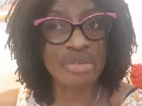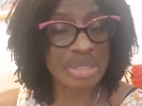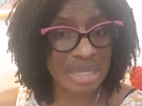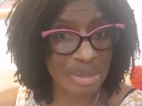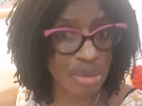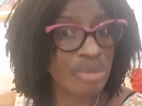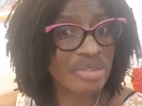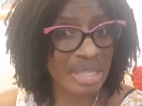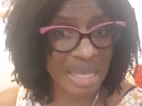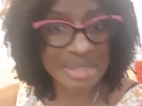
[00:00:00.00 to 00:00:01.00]
course, that
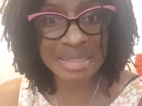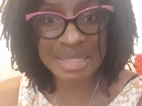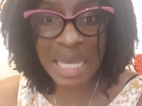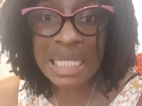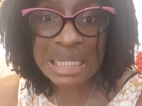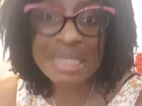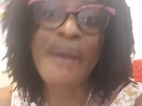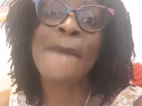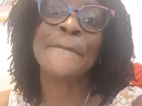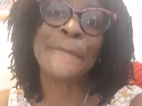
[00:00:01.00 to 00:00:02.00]
COVID-19 test
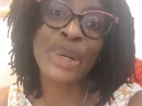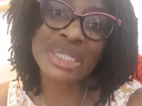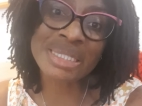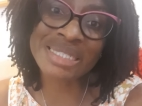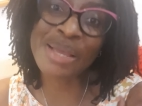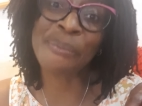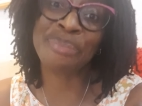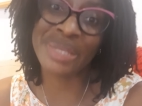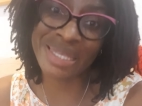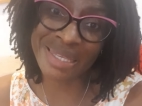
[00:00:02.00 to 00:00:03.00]
must
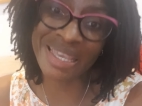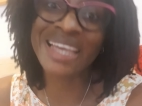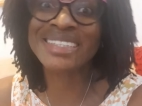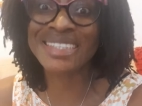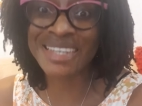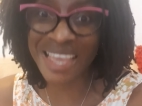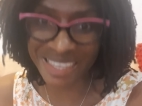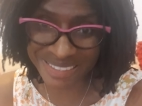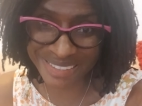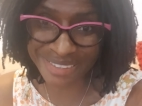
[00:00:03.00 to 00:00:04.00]
be
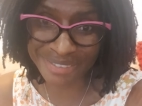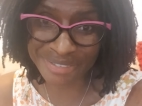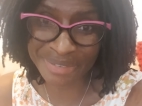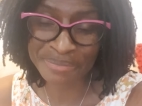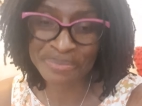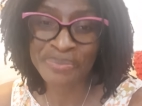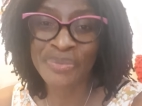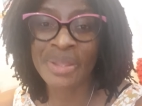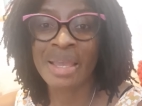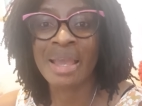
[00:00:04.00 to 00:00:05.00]
negative.
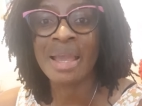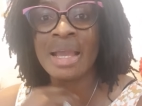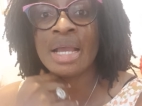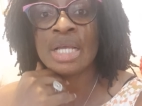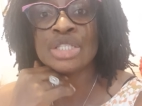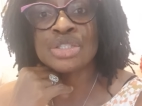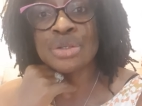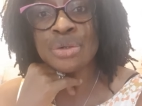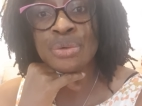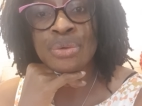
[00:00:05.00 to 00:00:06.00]

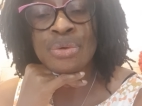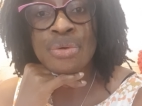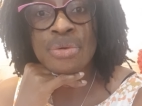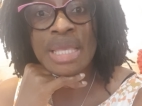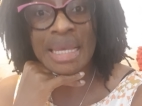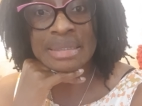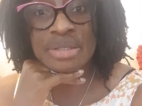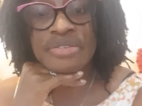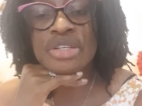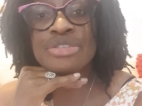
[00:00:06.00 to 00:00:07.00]
So, yes, so
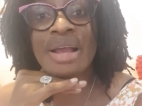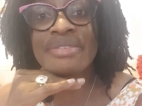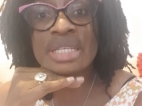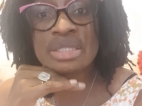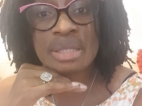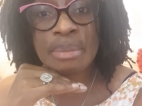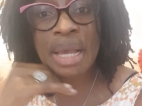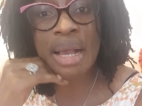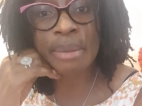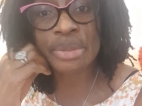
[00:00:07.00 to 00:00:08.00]
if you're traveling to the
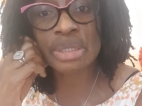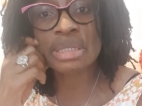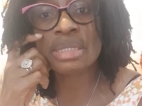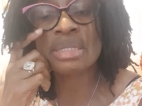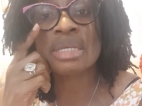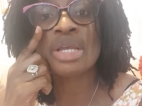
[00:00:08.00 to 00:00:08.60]
Bahamas,